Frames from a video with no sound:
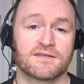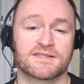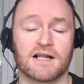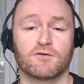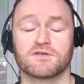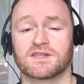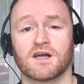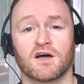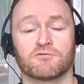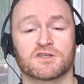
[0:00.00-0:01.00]
The self-hosted
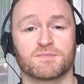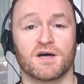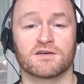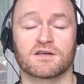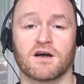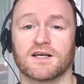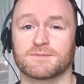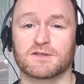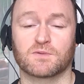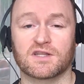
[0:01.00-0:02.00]
autoresponder
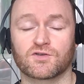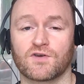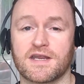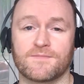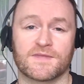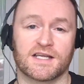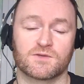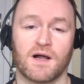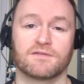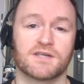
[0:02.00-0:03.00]
costs between $3
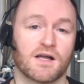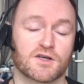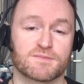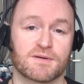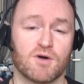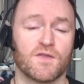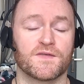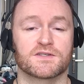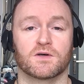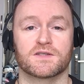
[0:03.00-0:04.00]
and $12 per
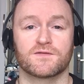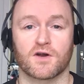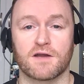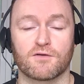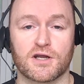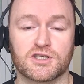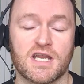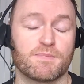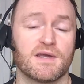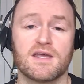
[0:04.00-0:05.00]
month, so it's very, very
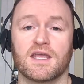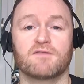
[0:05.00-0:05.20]
cheap,